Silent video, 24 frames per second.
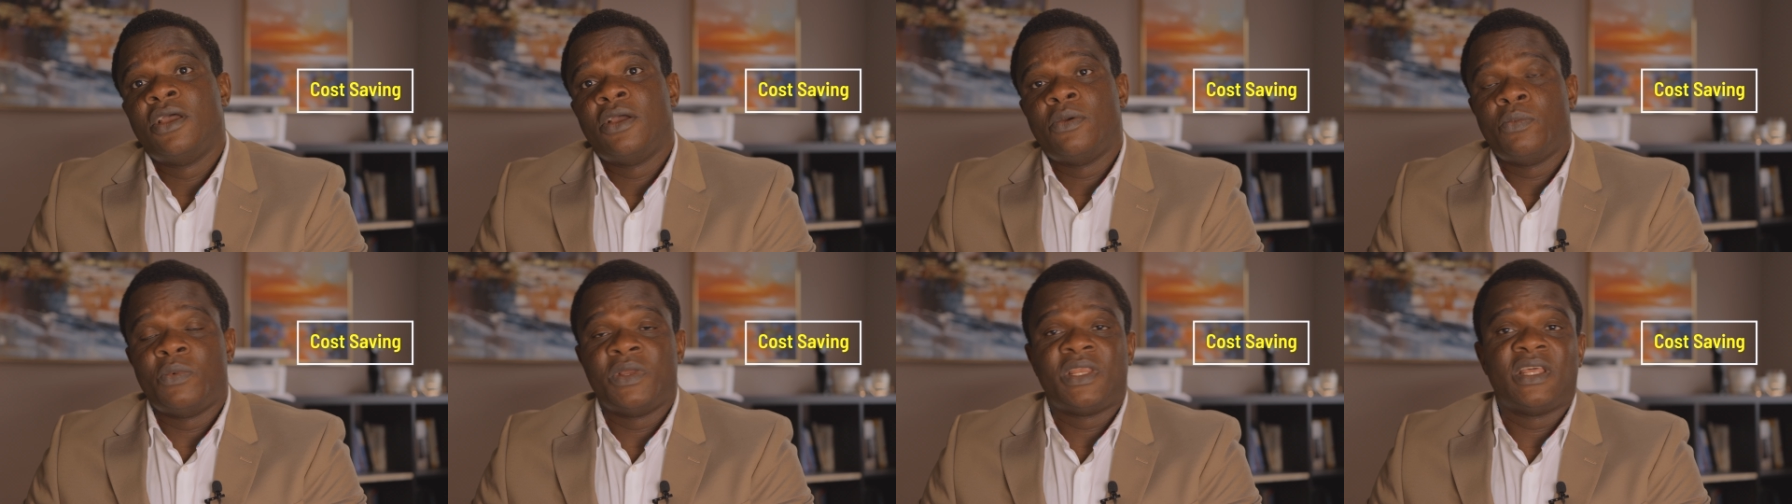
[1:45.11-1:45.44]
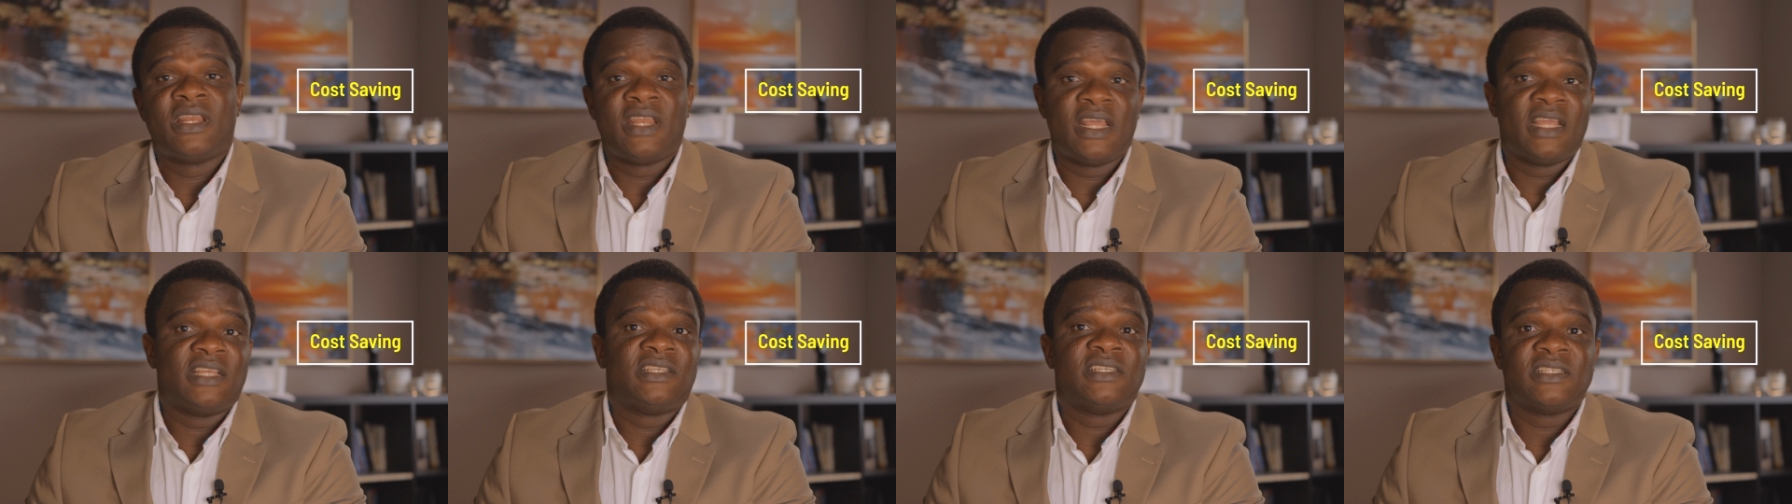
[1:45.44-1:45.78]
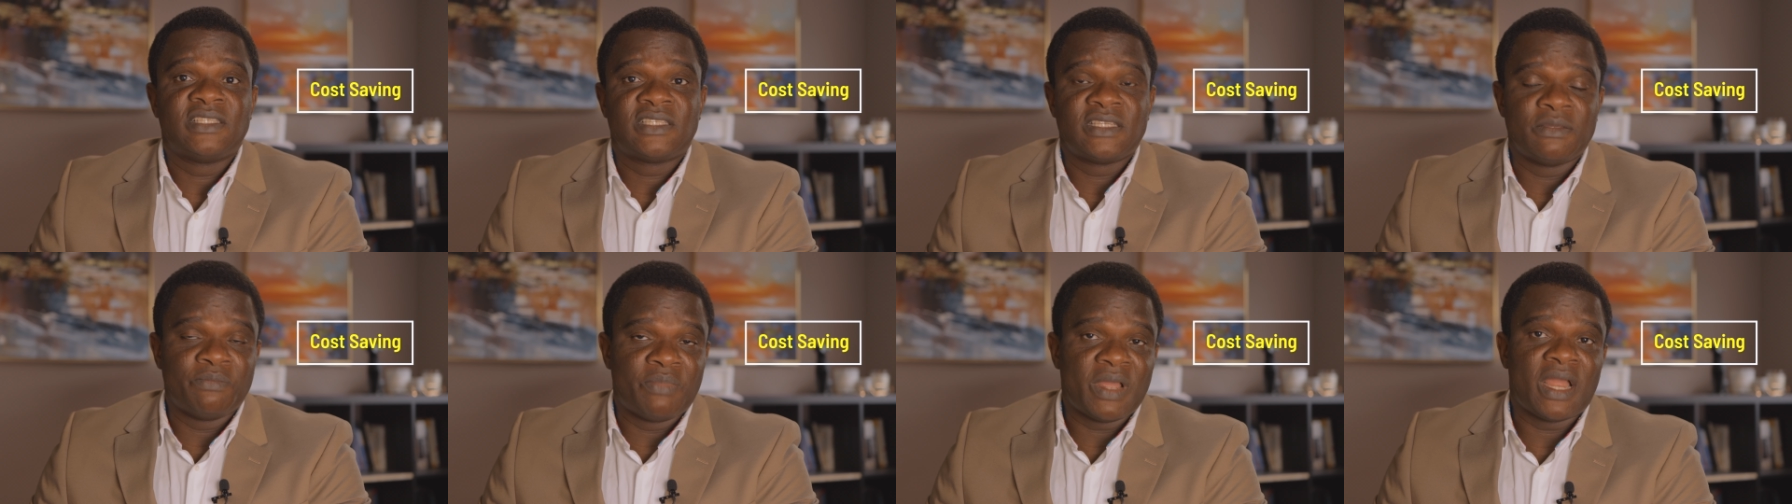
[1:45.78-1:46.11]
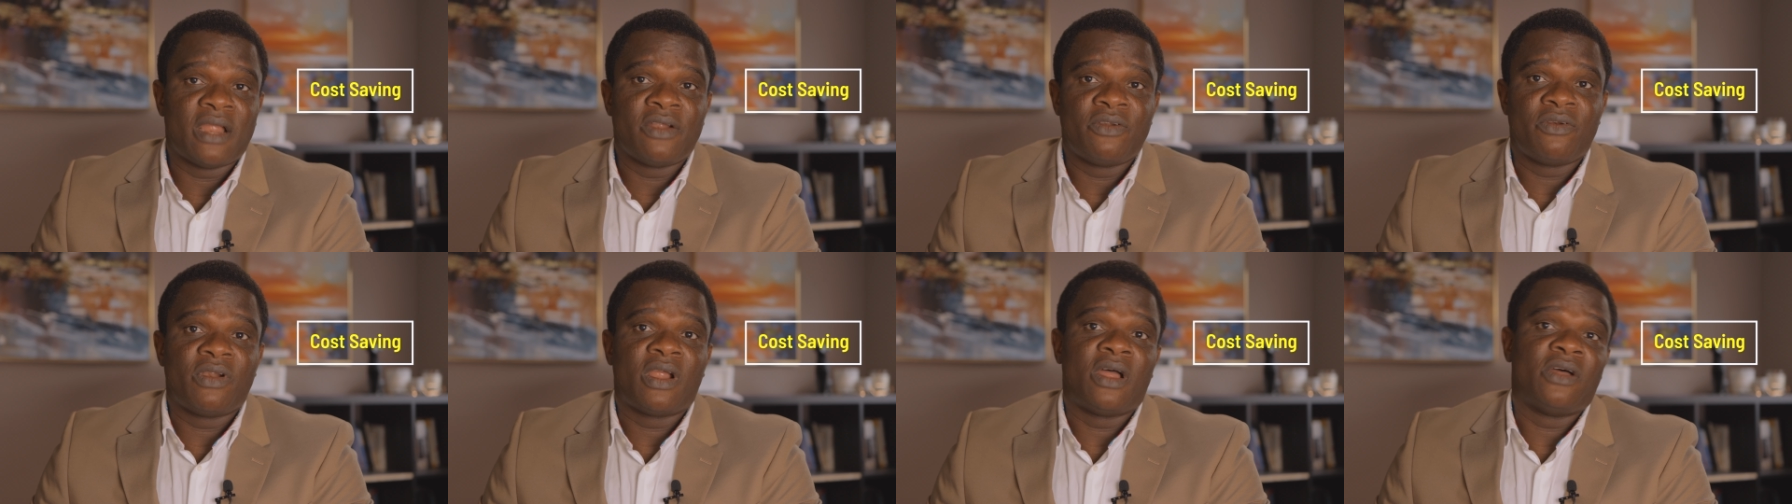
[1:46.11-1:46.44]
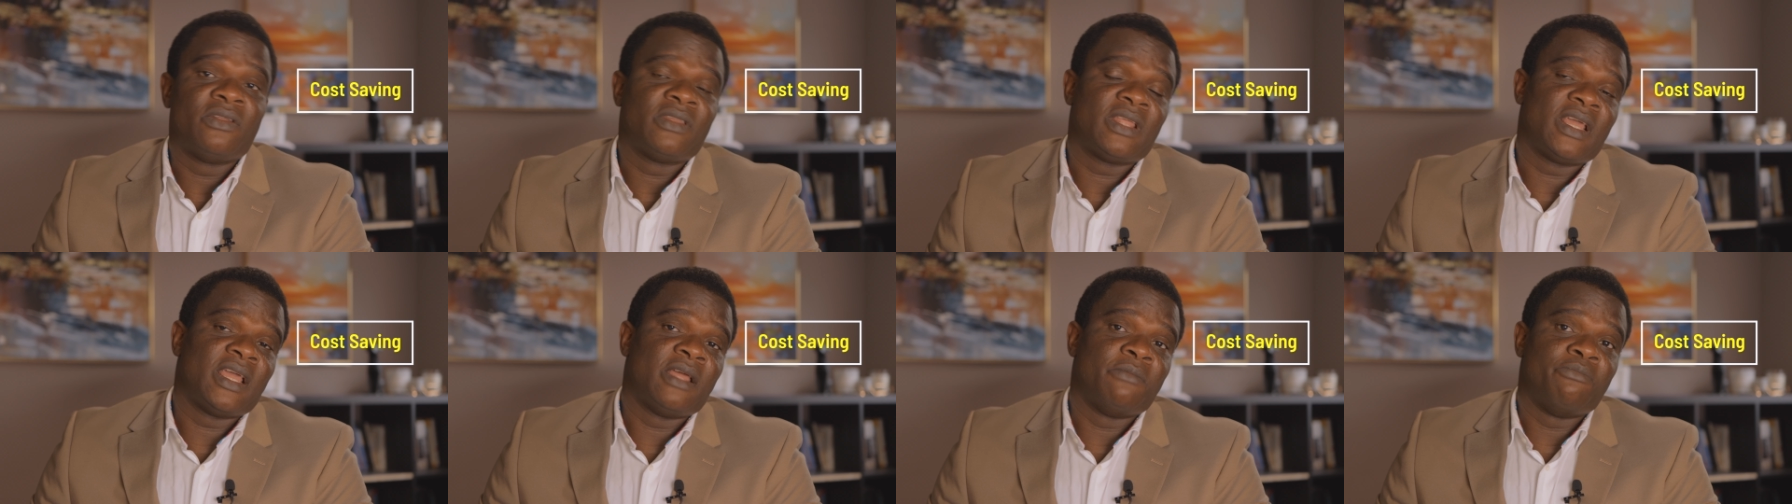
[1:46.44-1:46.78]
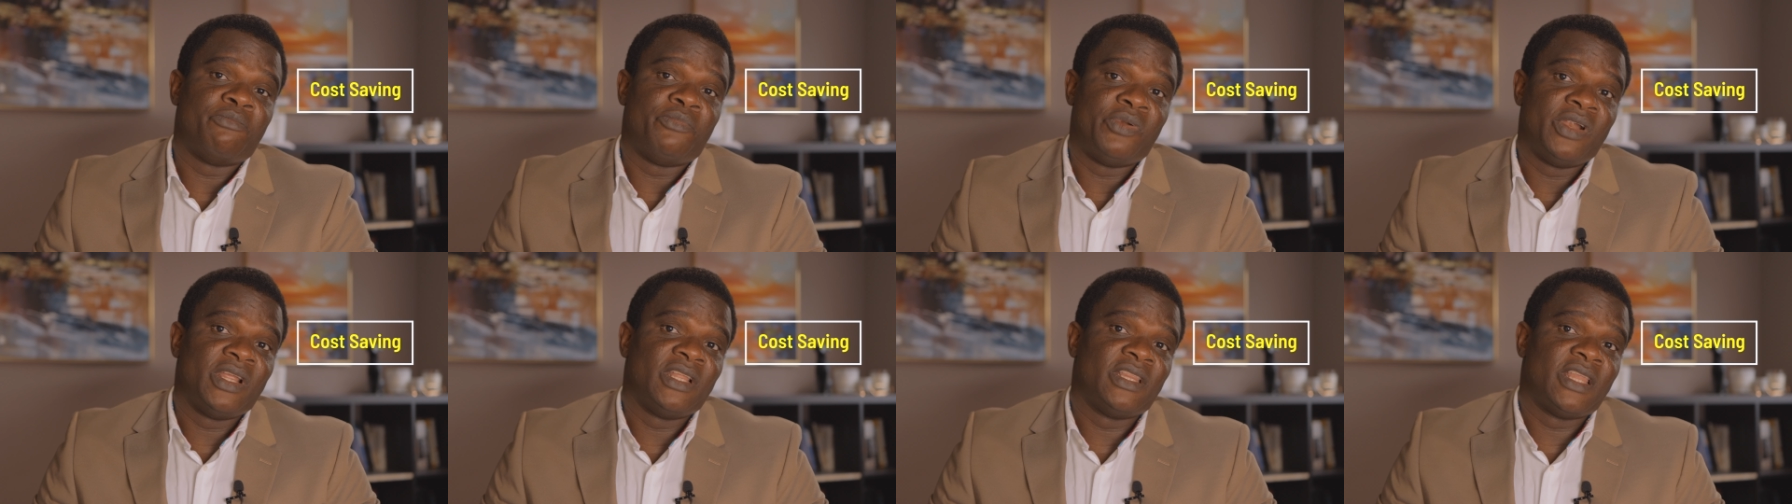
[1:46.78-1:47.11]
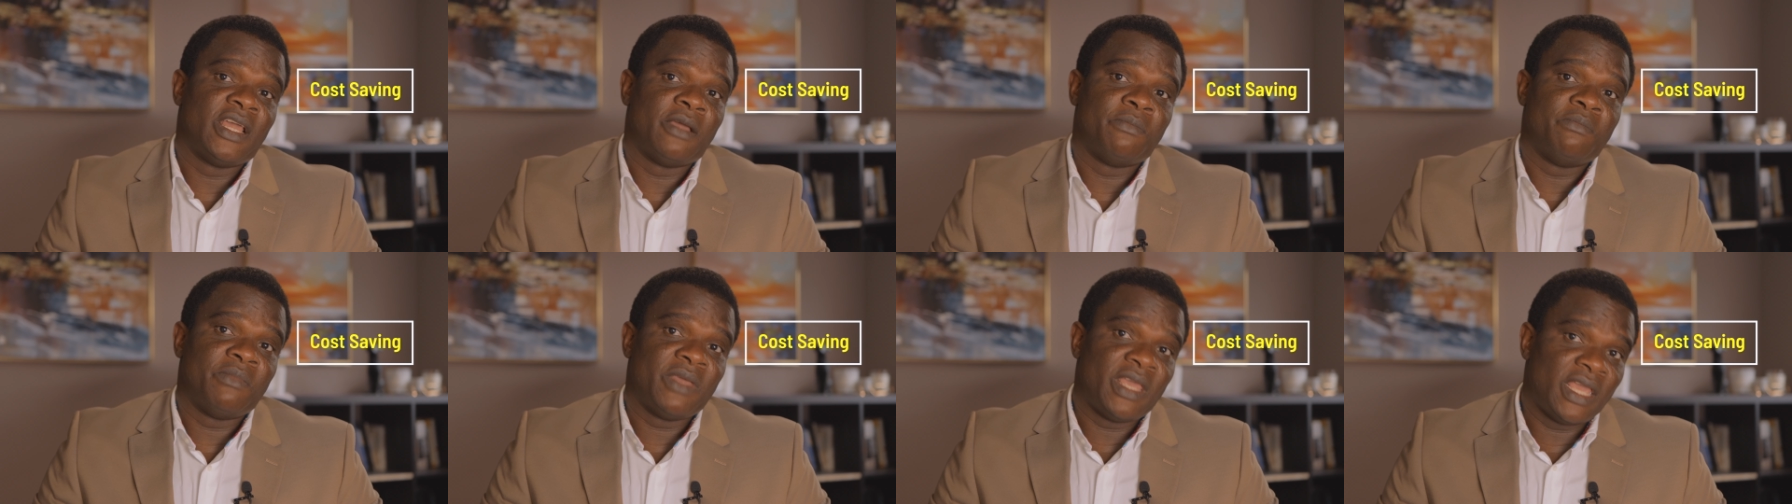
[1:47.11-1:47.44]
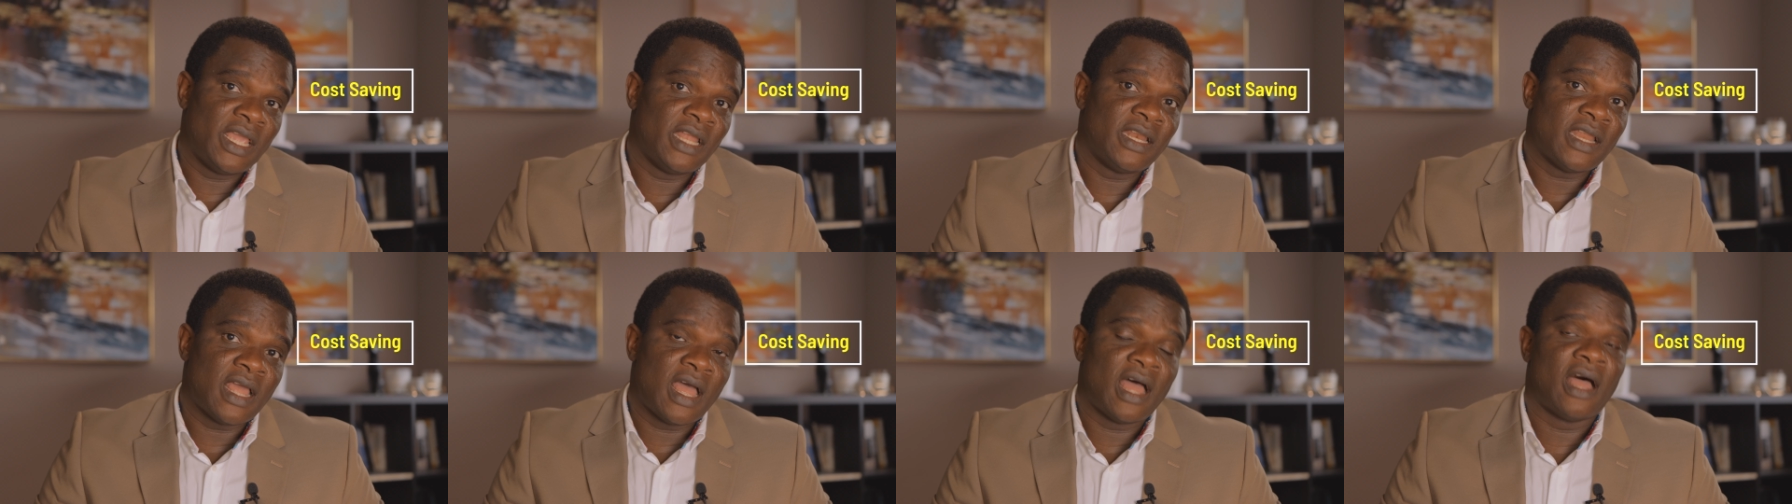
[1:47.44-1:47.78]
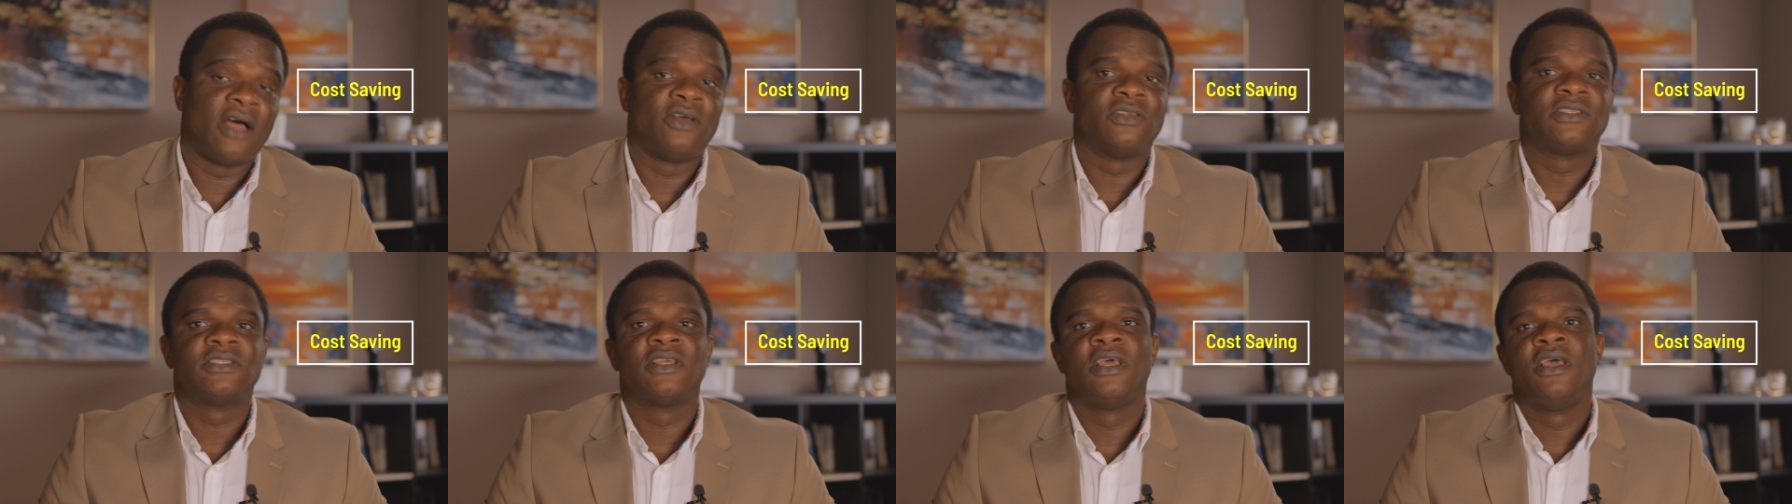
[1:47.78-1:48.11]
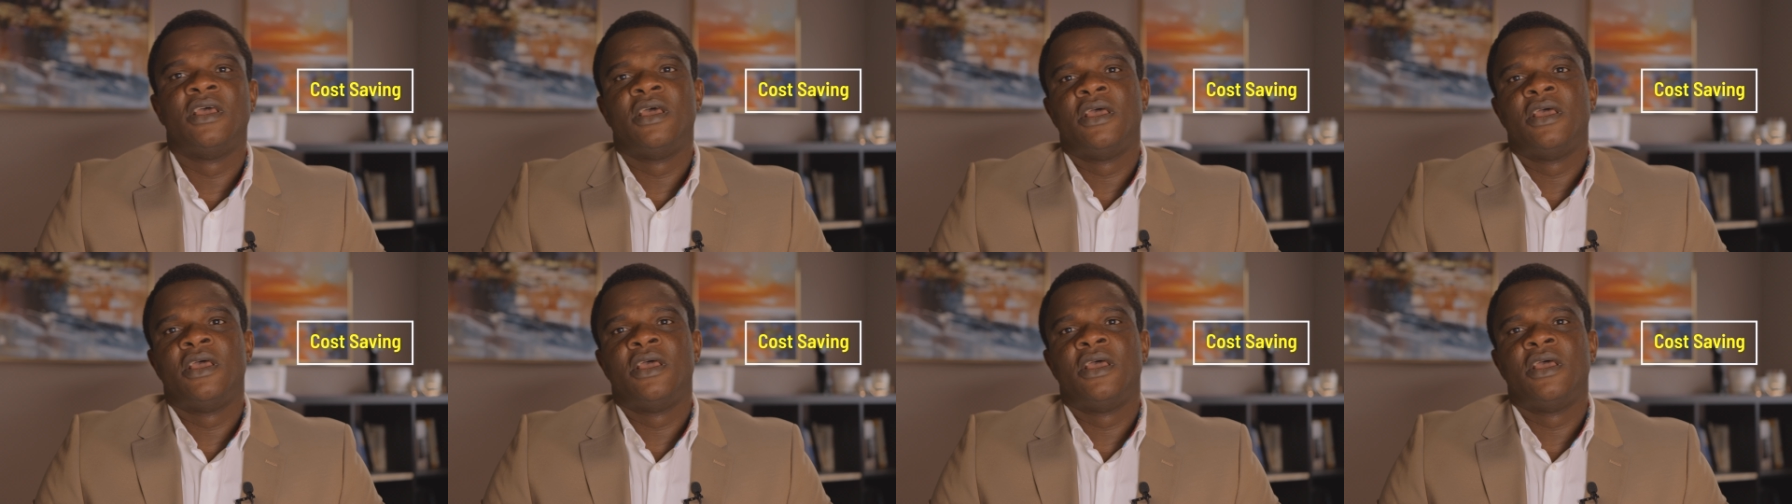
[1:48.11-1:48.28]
with an agency background and bring them in house.